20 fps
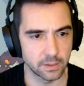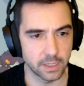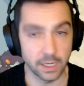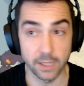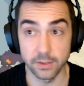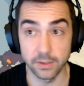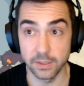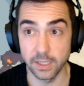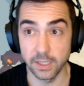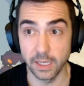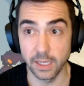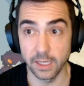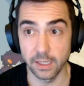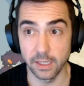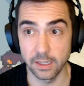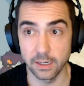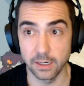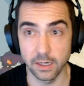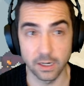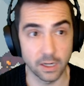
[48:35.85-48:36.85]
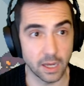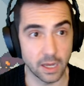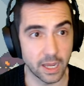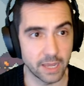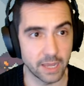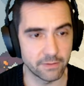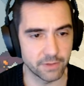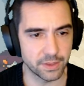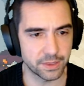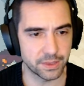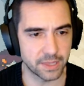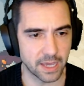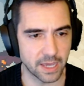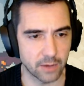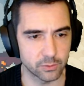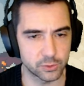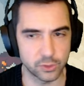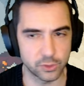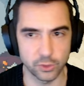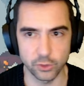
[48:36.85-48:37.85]
And then I have a
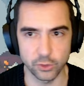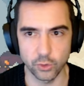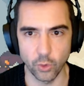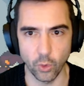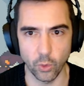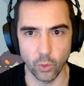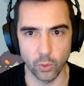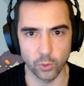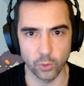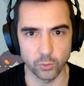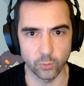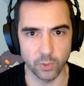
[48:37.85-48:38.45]
thousand gold.